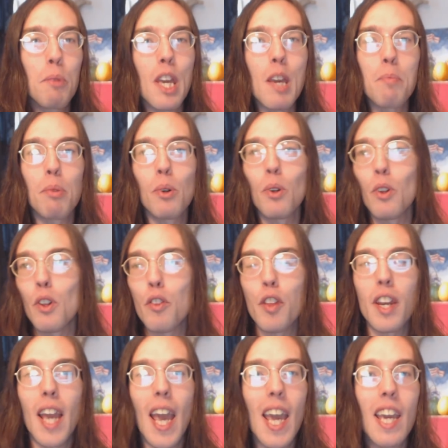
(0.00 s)
people
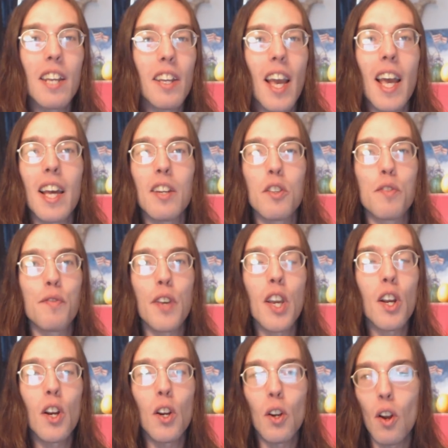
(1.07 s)
that hate and
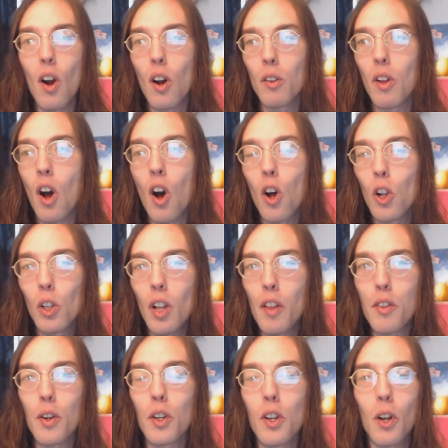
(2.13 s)
fear all
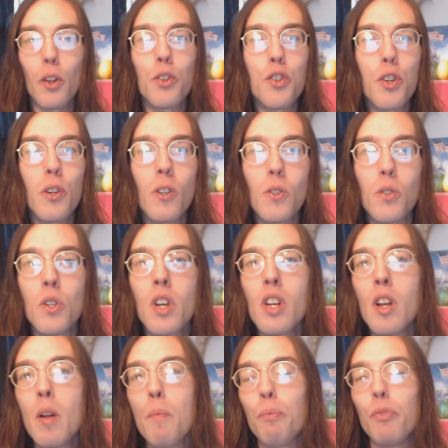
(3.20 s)
other cultures.
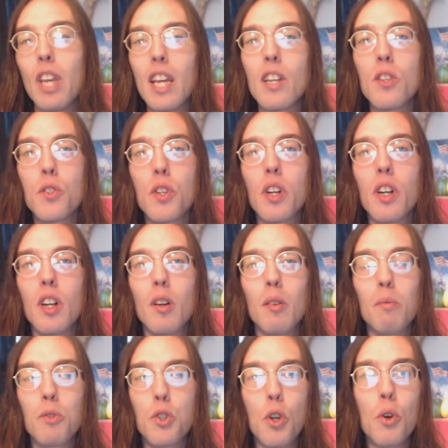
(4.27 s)
These
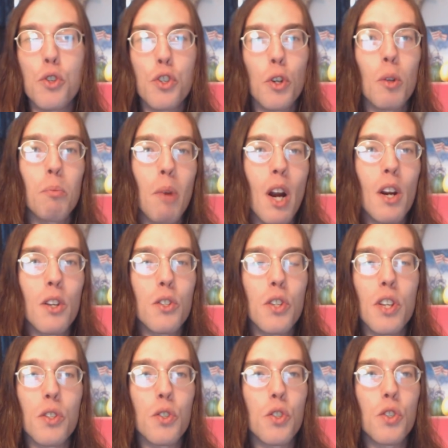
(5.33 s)
social
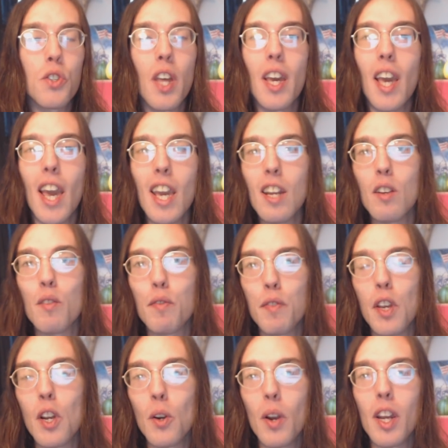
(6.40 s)
Marxists, they hate and
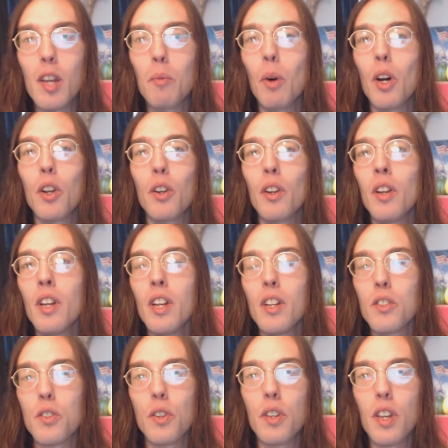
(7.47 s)
fear anyone
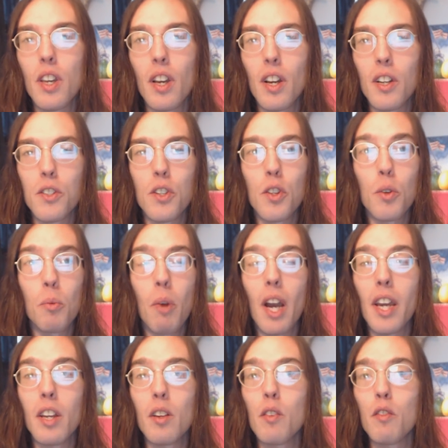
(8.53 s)
to the
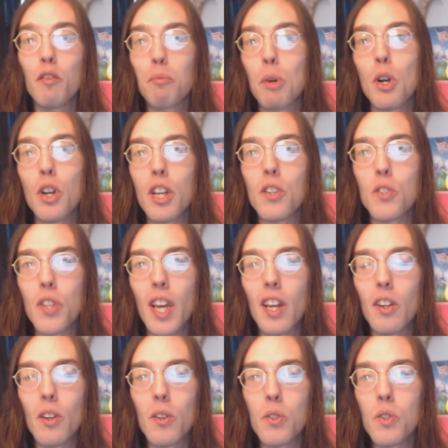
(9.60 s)
right of Bernie
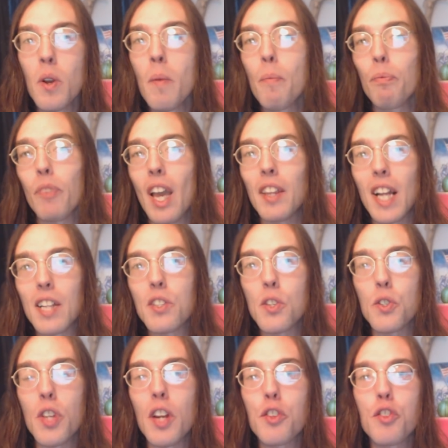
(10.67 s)
Sanders. And that's
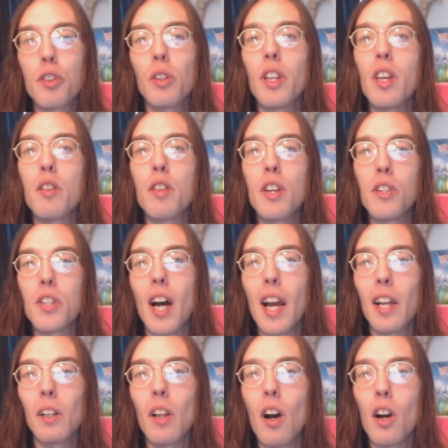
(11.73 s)
essentially the
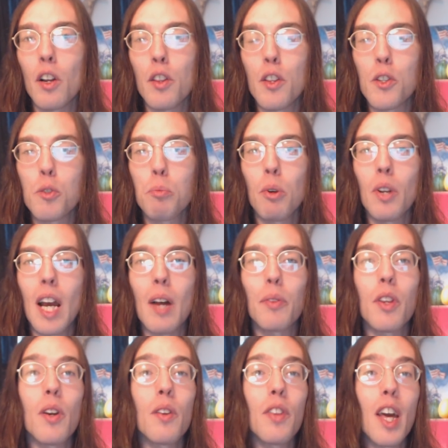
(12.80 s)
dialogue that's put
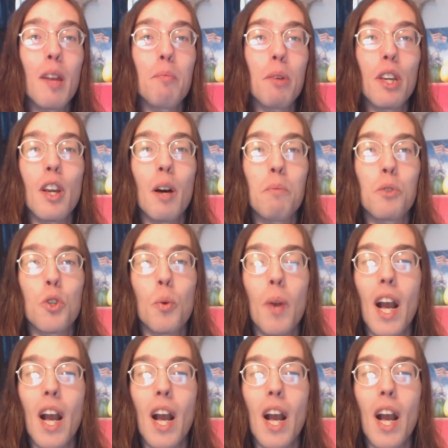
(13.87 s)
out there. And then it becomes